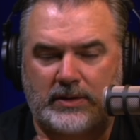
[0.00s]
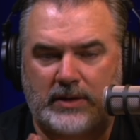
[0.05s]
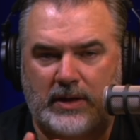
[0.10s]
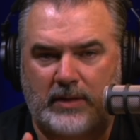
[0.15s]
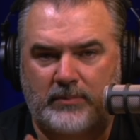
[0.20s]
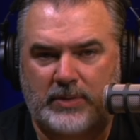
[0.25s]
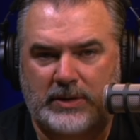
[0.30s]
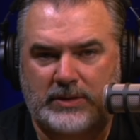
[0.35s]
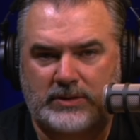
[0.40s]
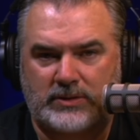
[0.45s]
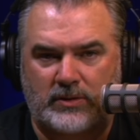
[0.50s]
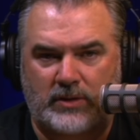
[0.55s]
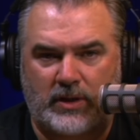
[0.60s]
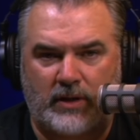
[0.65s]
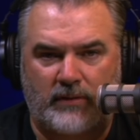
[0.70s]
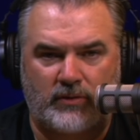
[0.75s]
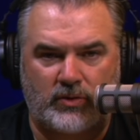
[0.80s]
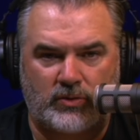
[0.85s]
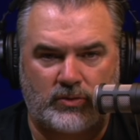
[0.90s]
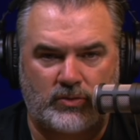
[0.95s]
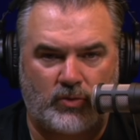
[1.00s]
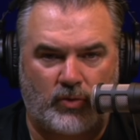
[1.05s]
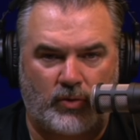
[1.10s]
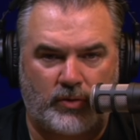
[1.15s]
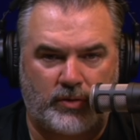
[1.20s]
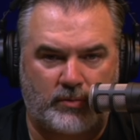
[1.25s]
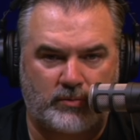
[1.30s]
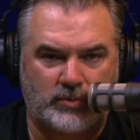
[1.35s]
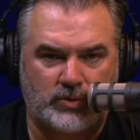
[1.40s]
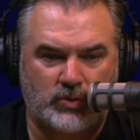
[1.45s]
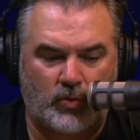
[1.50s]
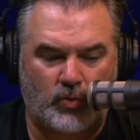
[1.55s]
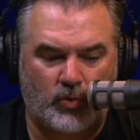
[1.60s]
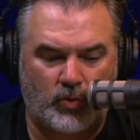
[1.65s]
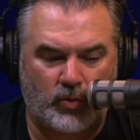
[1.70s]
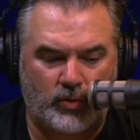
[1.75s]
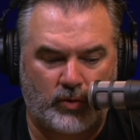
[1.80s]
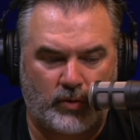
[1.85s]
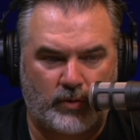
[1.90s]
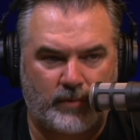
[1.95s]
that based on Governor Northam's
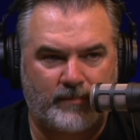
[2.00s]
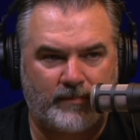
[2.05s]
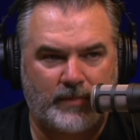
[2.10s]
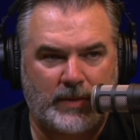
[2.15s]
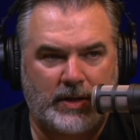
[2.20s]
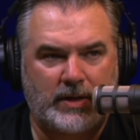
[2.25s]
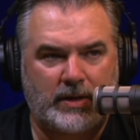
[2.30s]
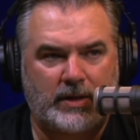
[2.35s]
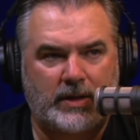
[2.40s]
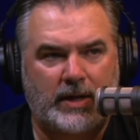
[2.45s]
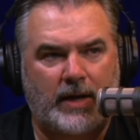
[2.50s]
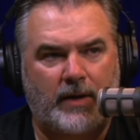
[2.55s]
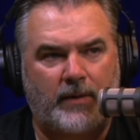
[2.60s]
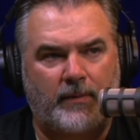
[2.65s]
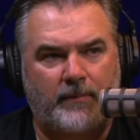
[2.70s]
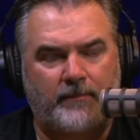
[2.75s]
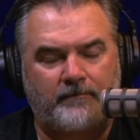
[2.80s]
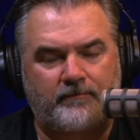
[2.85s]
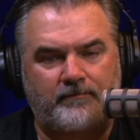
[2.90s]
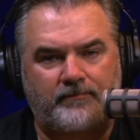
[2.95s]
order. Now,